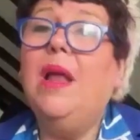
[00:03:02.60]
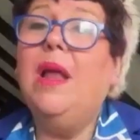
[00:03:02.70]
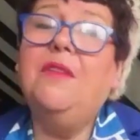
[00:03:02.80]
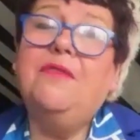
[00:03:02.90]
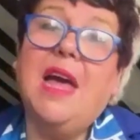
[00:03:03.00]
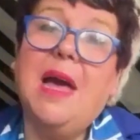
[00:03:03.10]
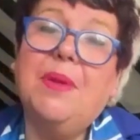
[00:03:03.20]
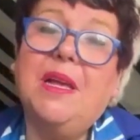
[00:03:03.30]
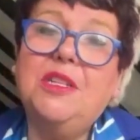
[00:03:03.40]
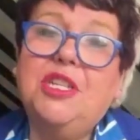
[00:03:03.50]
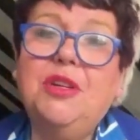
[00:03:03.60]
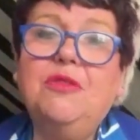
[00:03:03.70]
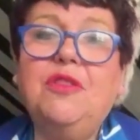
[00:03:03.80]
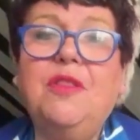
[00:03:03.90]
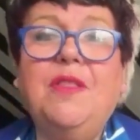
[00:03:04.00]
Oh, I love that, because
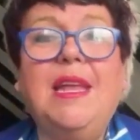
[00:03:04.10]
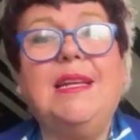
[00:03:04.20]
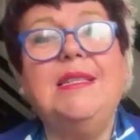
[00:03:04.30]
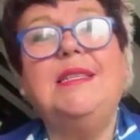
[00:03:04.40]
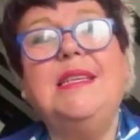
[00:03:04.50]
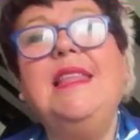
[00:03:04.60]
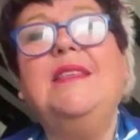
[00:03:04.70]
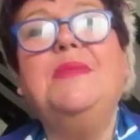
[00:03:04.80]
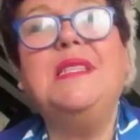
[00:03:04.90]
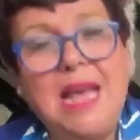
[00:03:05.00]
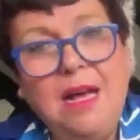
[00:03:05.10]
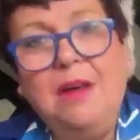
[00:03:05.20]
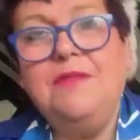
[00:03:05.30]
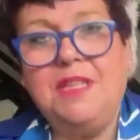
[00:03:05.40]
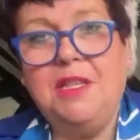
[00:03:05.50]
children then can see
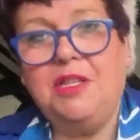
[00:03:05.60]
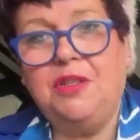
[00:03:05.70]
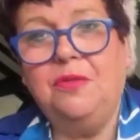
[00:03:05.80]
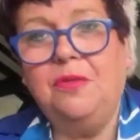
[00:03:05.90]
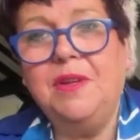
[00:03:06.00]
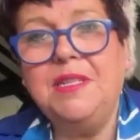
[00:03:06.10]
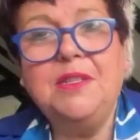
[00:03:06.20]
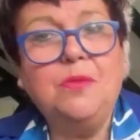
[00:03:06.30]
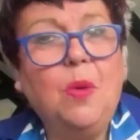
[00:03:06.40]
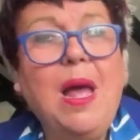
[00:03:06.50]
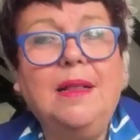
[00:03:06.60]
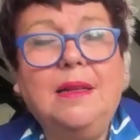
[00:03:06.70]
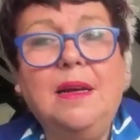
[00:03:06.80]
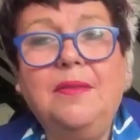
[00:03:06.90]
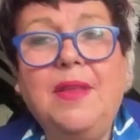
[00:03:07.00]
themselves in the stories as well,
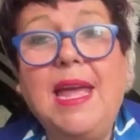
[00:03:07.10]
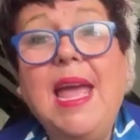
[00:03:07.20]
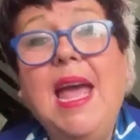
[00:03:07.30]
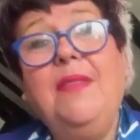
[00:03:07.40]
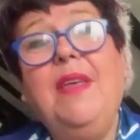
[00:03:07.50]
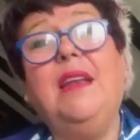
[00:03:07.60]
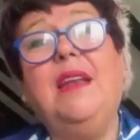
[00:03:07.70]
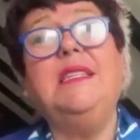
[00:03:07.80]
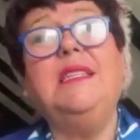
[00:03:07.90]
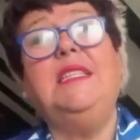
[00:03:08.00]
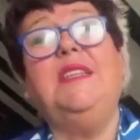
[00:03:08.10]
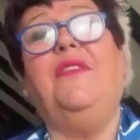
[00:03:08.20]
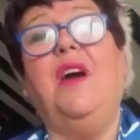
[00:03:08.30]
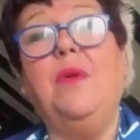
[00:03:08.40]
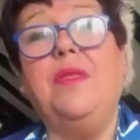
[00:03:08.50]
can't they? And they can
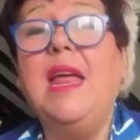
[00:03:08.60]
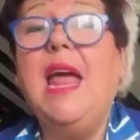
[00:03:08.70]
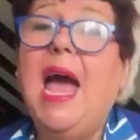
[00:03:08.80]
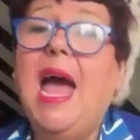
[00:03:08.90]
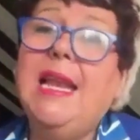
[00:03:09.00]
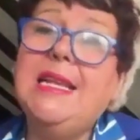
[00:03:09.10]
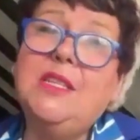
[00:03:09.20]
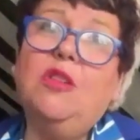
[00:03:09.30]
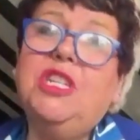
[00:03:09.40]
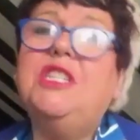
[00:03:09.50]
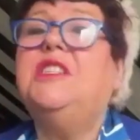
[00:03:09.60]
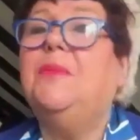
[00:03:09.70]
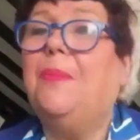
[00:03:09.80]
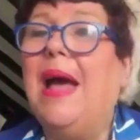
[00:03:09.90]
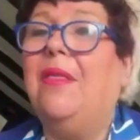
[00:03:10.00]
identify with it. And it's not just
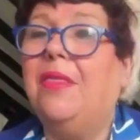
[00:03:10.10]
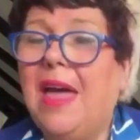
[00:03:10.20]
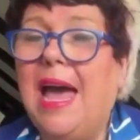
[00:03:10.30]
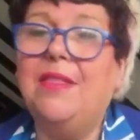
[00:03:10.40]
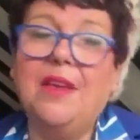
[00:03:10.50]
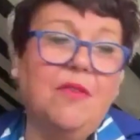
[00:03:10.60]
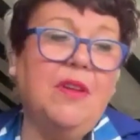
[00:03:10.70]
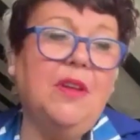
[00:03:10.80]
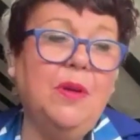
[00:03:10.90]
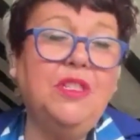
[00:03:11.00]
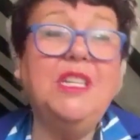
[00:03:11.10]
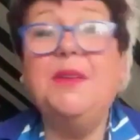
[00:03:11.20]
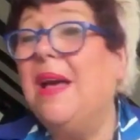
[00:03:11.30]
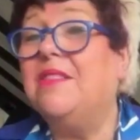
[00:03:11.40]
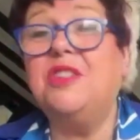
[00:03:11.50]
about that you're in a wheelchair. It's
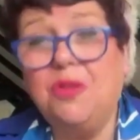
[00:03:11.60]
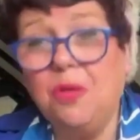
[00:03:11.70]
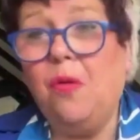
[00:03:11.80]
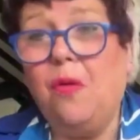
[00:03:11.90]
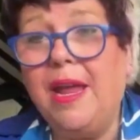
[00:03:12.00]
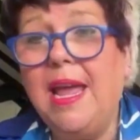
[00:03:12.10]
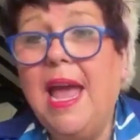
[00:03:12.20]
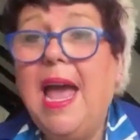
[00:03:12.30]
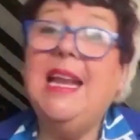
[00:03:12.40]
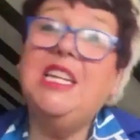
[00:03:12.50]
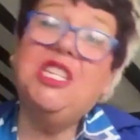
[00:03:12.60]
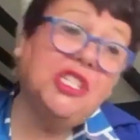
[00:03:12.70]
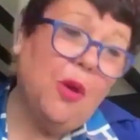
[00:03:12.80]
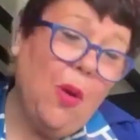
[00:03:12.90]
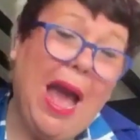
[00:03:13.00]
about the story. And it
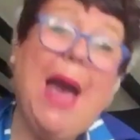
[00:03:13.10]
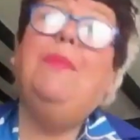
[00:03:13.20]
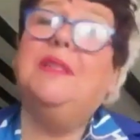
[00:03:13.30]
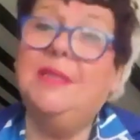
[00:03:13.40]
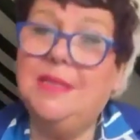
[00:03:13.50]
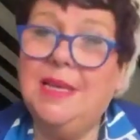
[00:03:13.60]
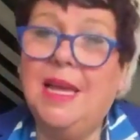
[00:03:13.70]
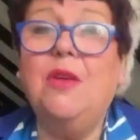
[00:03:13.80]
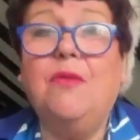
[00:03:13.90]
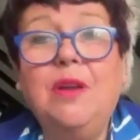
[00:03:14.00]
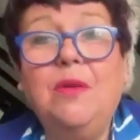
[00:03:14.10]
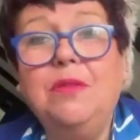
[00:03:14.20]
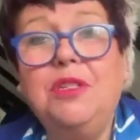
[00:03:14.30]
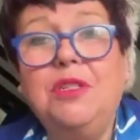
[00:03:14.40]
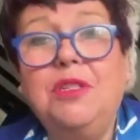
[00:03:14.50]
just so happens that you're in a
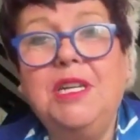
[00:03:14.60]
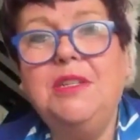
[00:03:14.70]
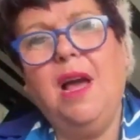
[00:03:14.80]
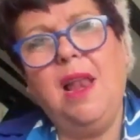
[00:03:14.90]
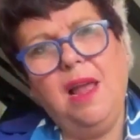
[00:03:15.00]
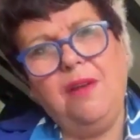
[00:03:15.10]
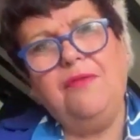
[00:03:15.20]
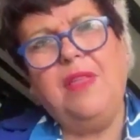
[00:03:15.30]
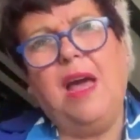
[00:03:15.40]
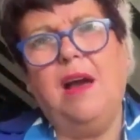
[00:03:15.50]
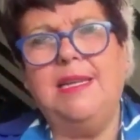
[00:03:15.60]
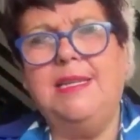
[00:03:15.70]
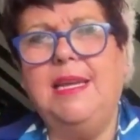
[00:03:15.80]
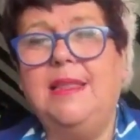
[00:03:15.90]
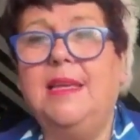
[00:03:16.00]
wheelchair too. And I love that
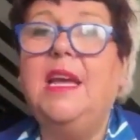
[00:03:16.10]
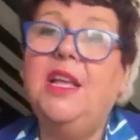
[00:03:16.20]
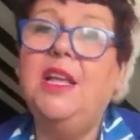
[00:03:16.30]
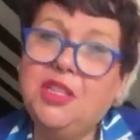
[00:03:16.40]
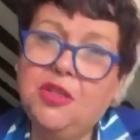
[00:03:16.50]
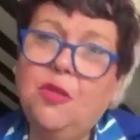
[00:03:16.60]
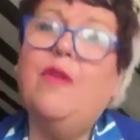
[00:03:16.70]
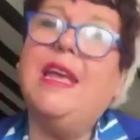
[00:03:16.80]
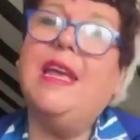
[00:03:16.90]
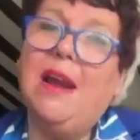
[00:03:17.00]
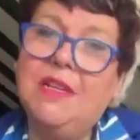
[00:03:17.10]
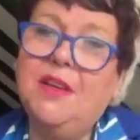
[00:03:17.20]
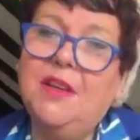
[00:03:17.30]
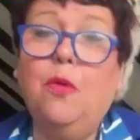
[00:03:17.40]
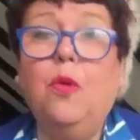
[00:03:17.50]
idea that the story carries
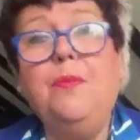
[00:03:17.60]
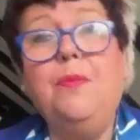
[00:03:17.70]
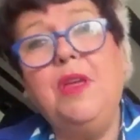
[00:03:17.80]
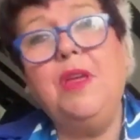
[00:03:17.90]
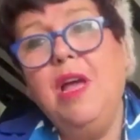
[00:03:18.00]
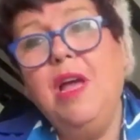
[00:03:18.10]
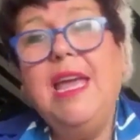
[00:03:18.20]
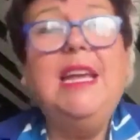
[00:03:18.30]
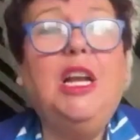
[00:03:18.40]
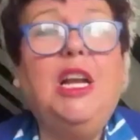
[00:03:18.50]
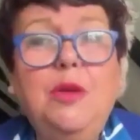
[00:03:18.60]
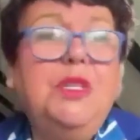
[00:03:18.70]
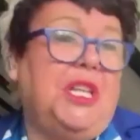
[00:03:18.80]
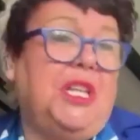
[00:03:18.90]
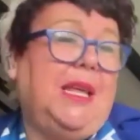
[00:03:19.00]
it forward, but you're
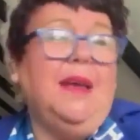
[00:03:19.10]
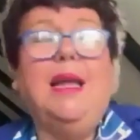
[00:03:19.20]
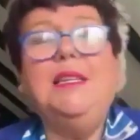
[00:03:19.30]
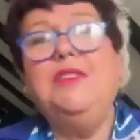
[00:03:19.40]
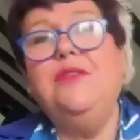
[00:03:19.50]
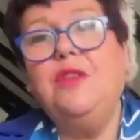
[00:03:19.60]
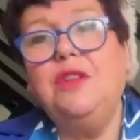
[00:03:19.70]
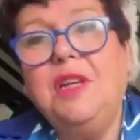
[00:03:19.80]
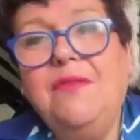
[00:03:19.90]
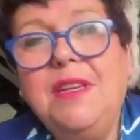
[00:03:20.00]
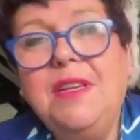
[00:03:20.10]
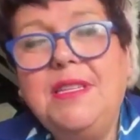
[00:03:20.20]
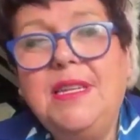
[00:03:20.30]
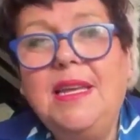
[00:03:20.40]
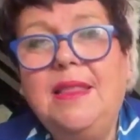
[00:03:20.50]
including and you've got
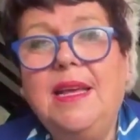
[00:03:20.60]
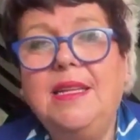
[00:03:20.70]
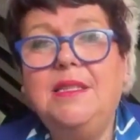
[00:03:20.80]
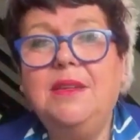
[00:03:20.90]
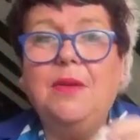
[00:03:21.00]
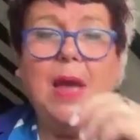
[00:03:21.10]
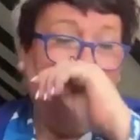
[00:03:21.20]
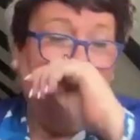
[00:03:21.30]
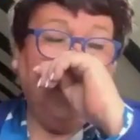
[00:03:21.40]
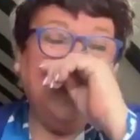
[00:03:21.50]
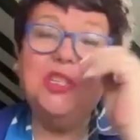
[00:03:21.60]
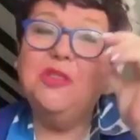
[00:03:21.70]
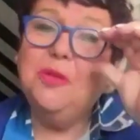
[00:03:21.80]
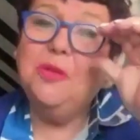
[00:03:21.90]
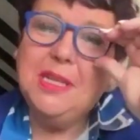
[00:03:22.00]
diversity in there too. How old is your
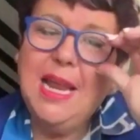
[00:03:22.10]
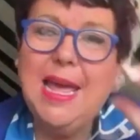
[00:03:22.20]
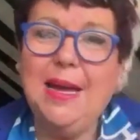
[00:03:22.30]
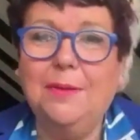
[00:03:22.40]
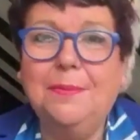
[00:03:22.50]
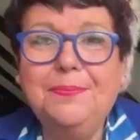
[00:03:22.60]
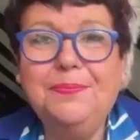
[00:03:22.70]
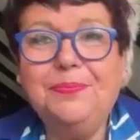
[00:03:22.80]
daughter now?